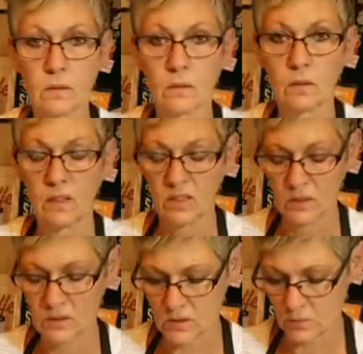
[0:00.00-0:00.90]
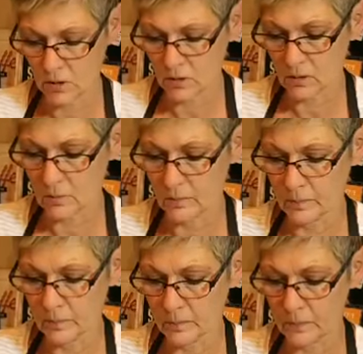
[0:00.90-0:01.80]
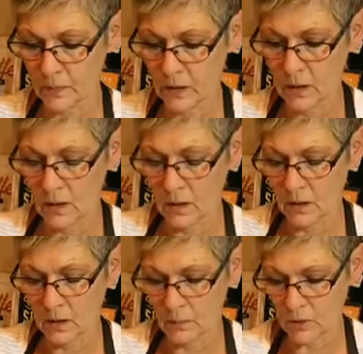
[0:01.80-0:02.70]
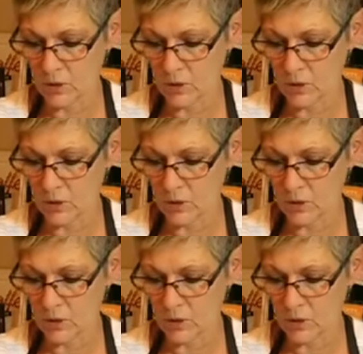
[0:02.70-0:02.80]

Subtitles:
I think that's going to be good. I'm going to